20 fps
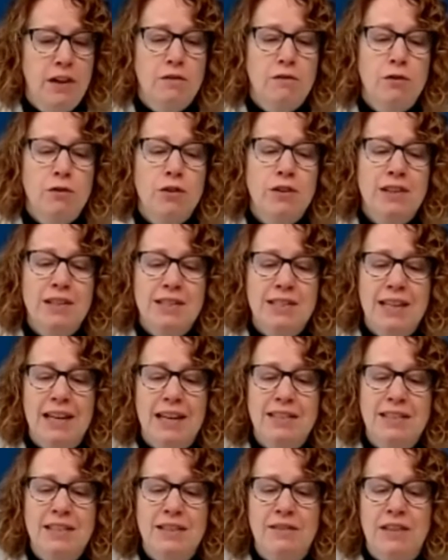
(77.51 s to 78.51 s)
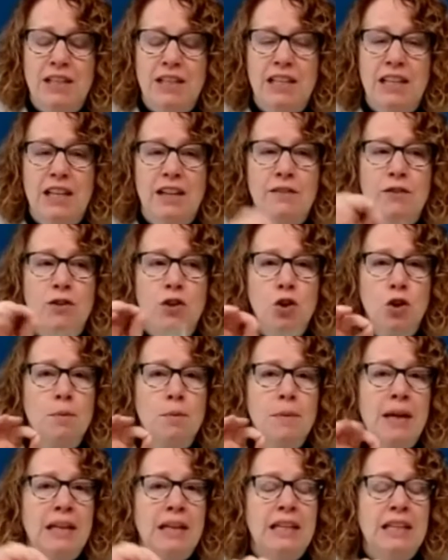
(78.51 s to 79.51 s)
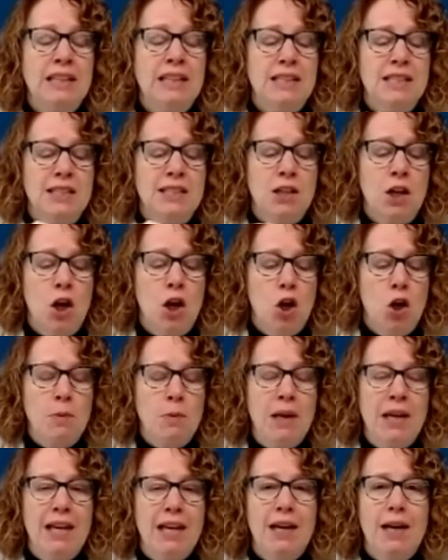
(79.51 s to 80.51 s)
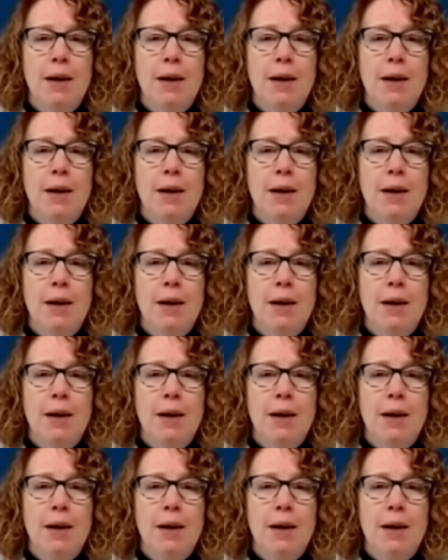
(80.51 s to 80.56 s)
for this activity. If you're making this at home,